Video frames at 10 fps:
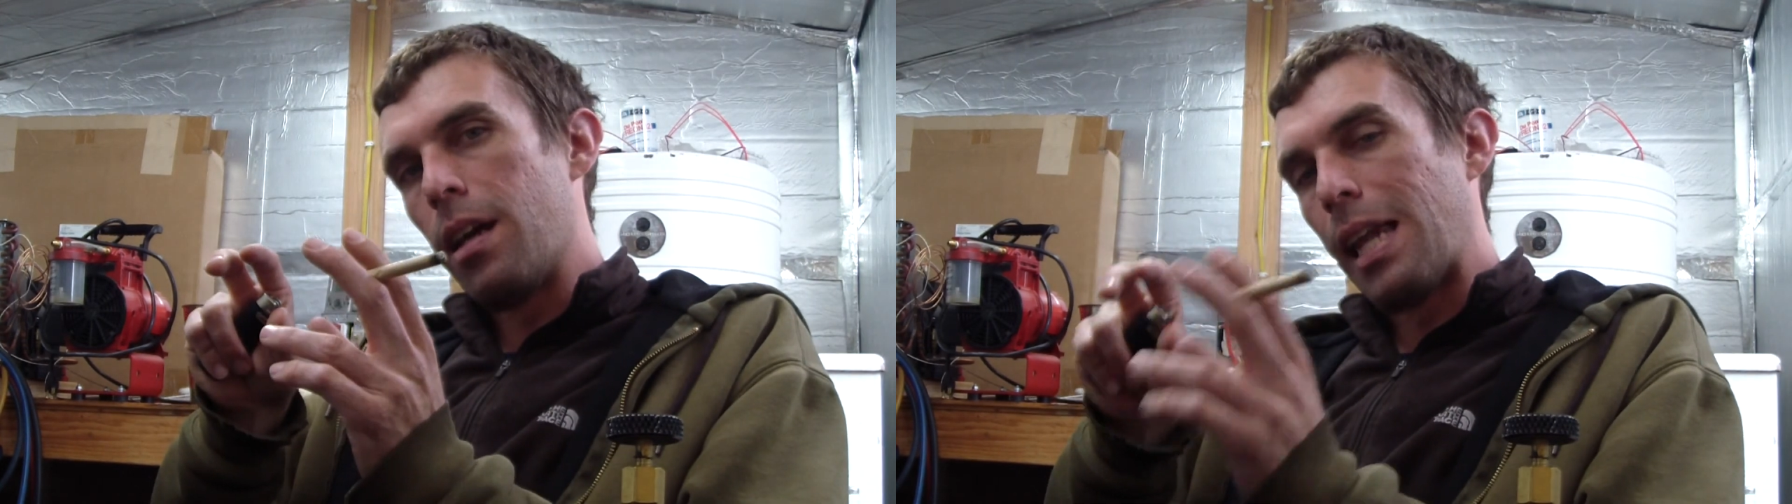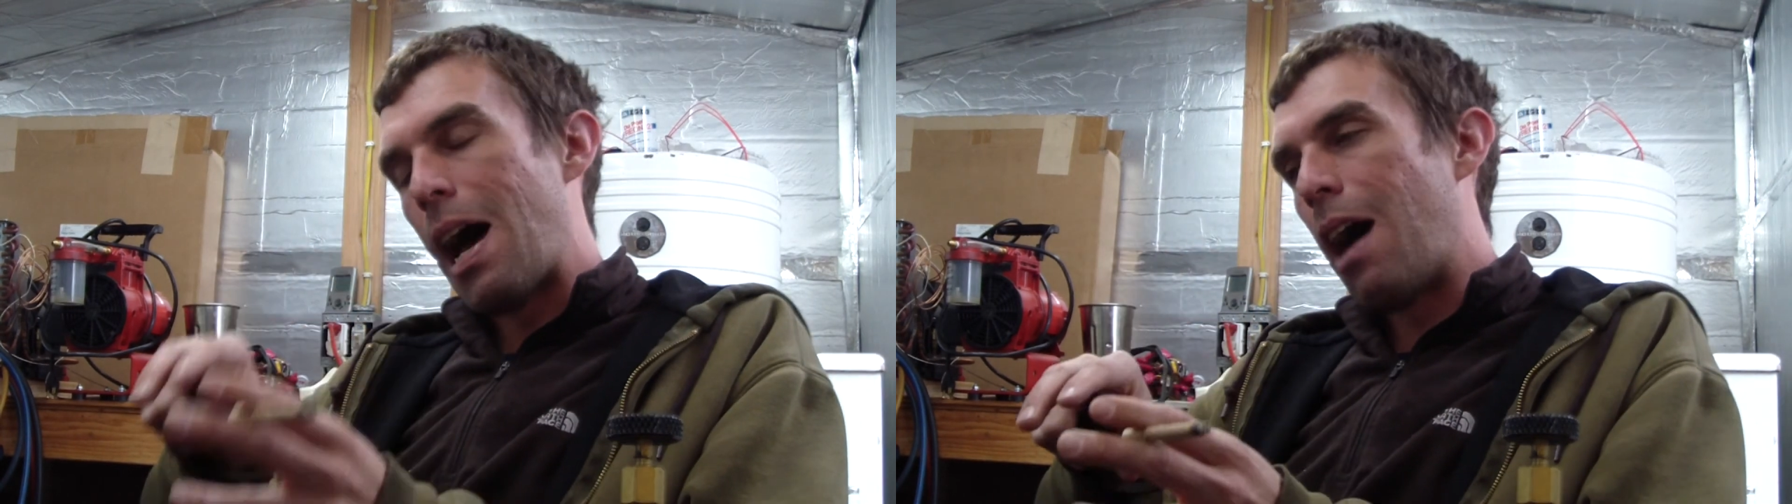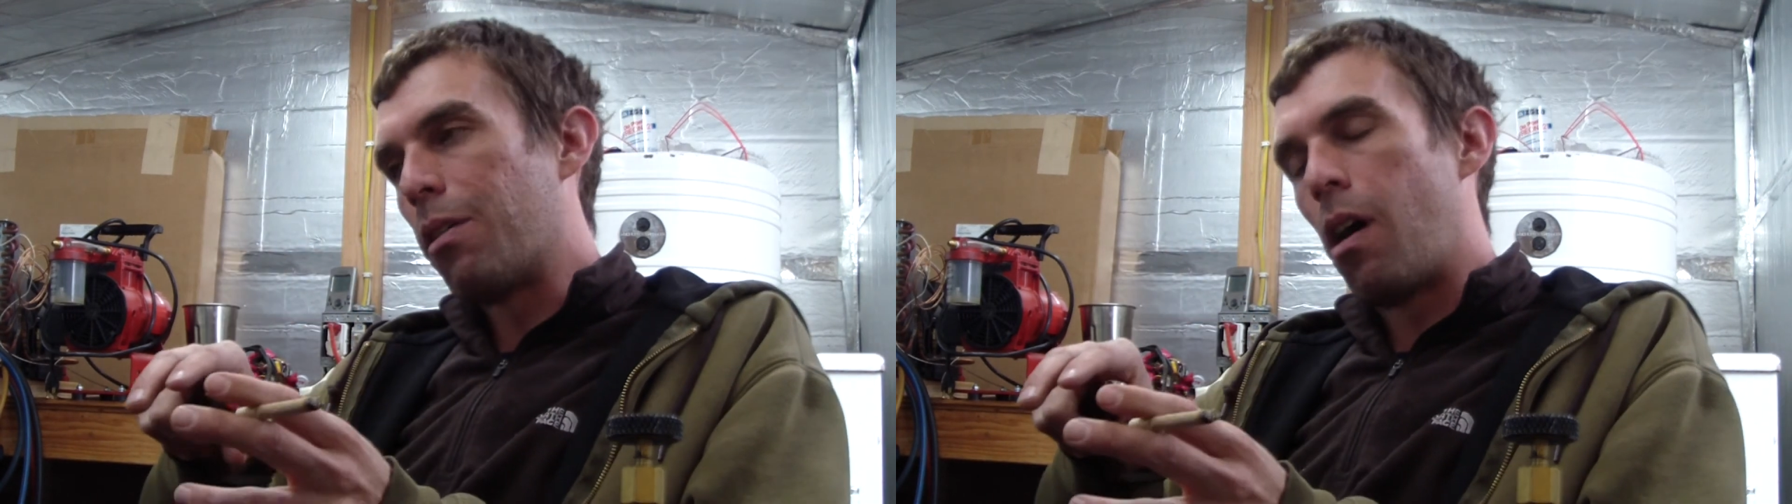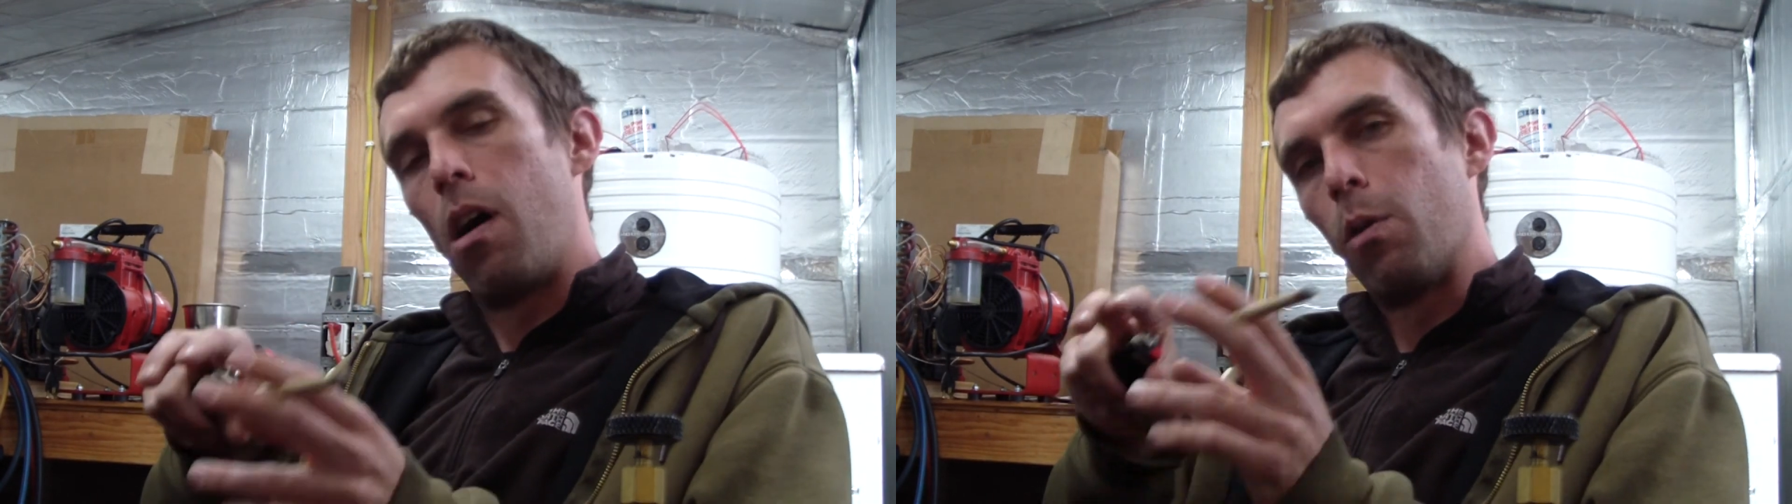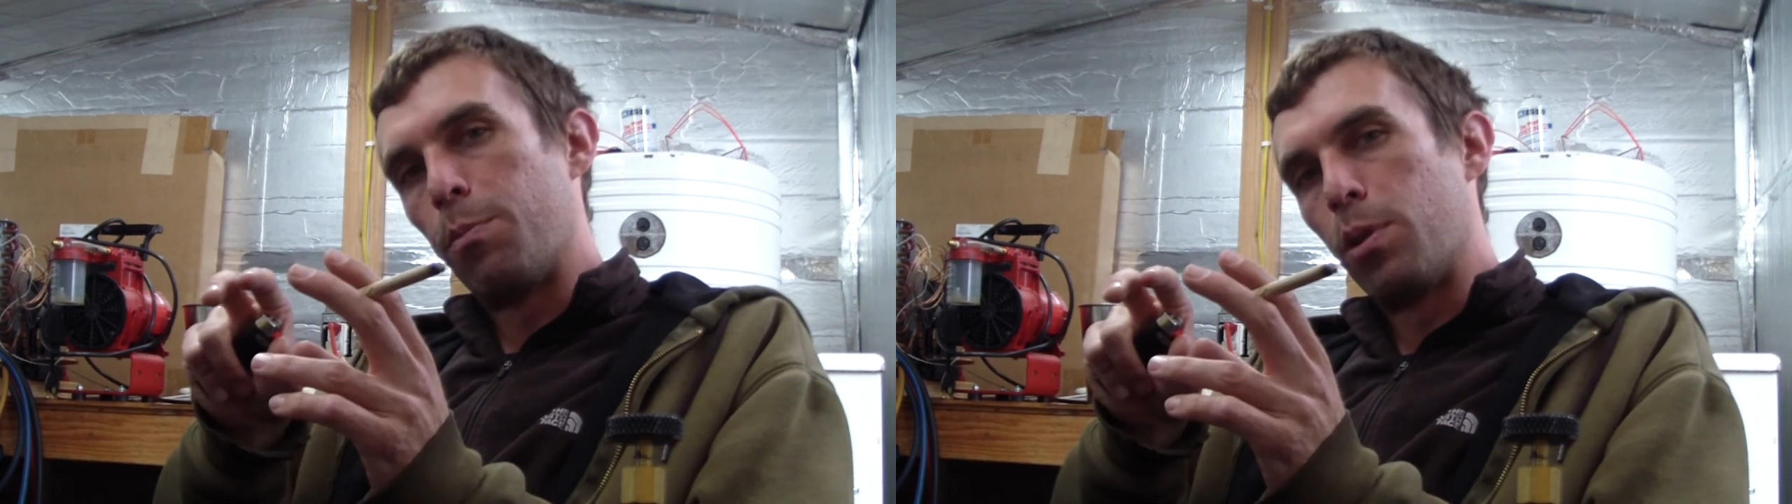
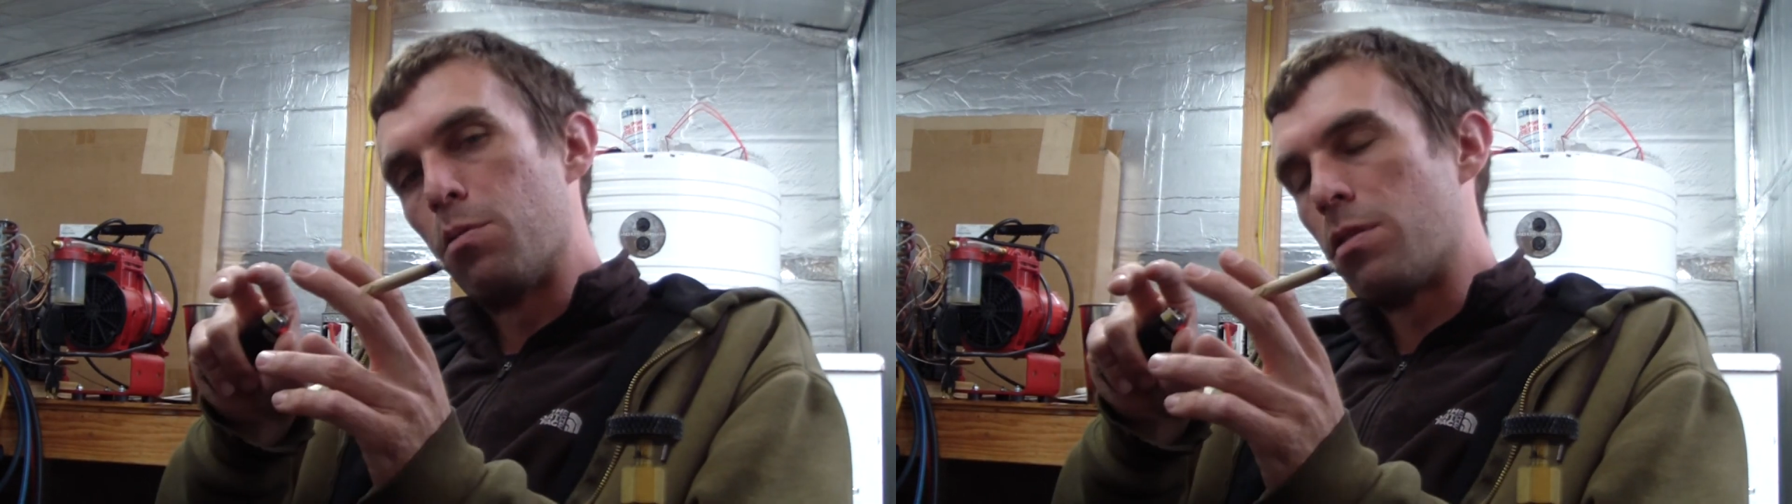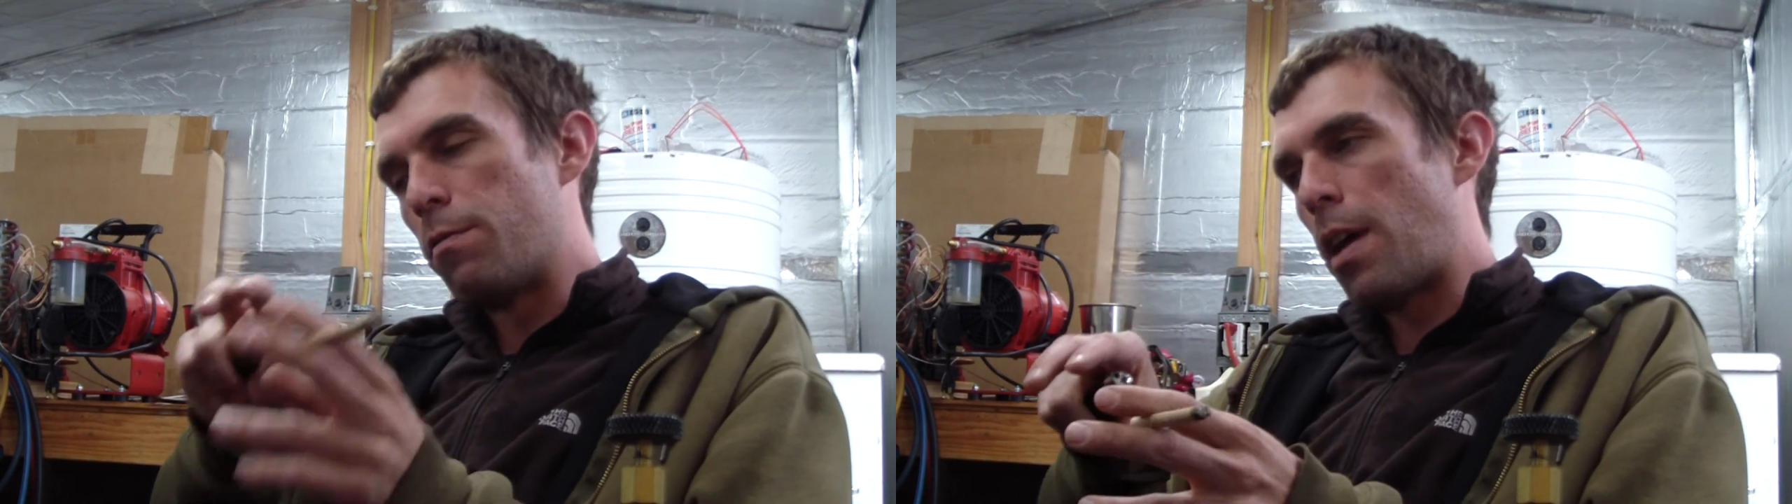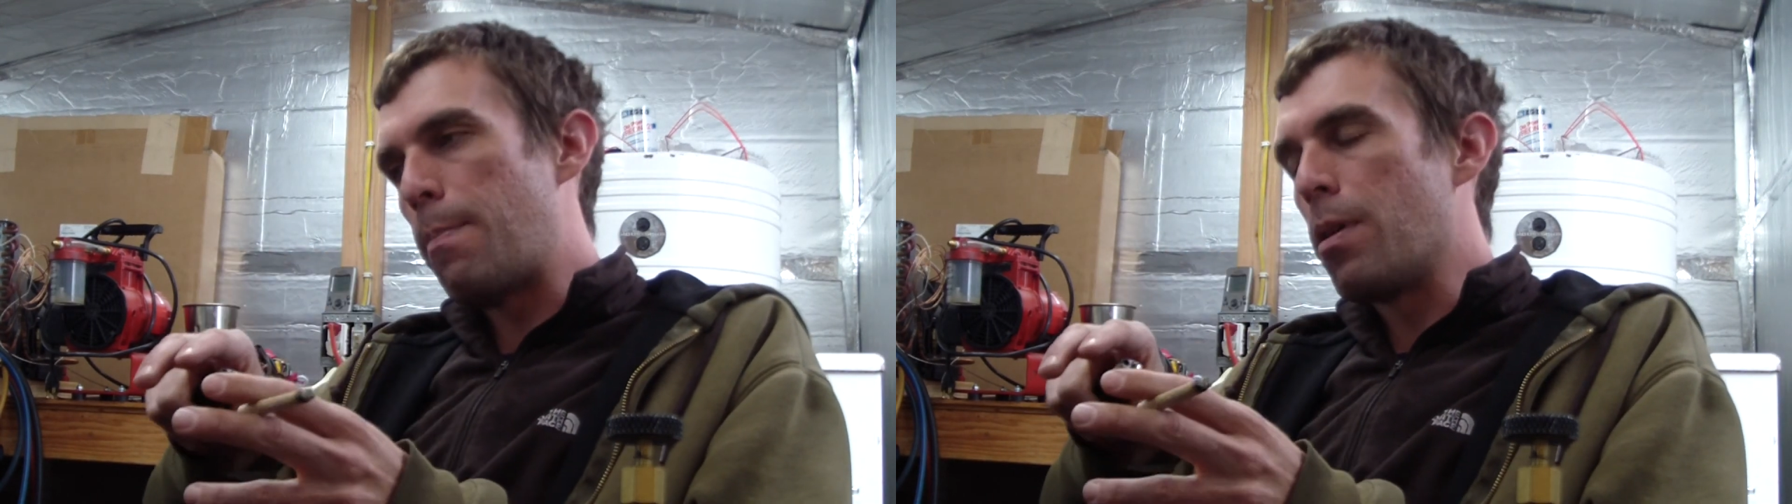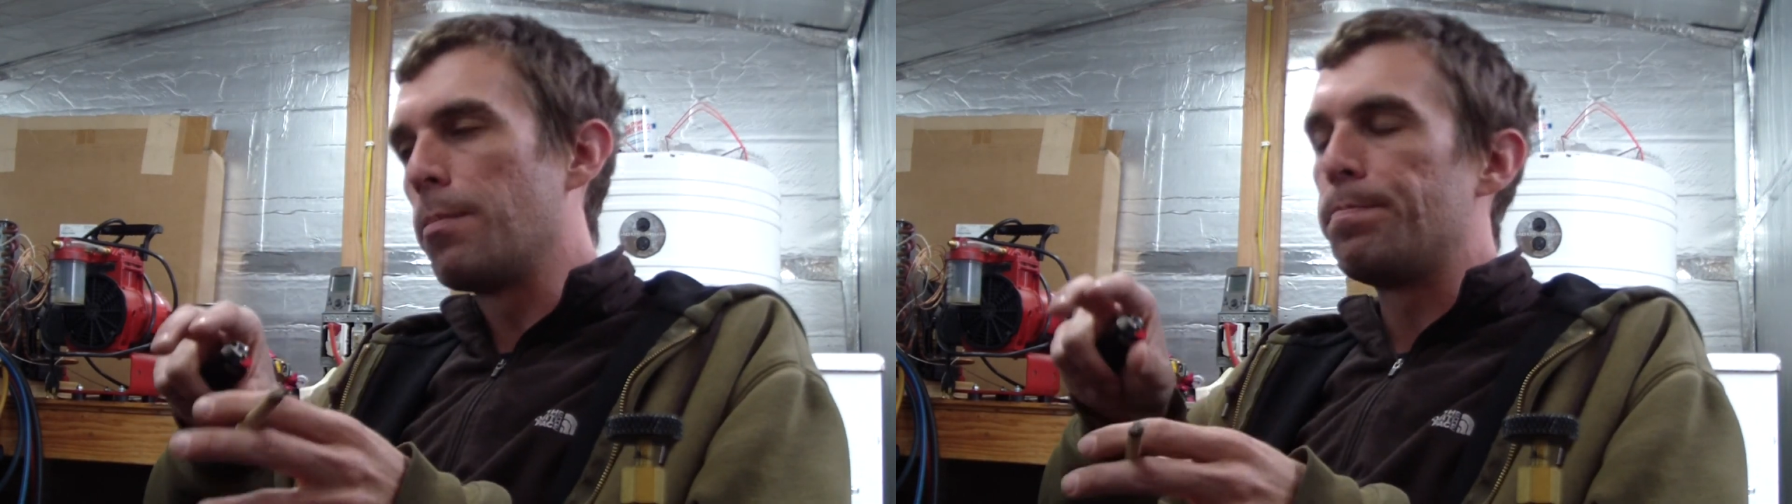alcohol, we've produced vapor.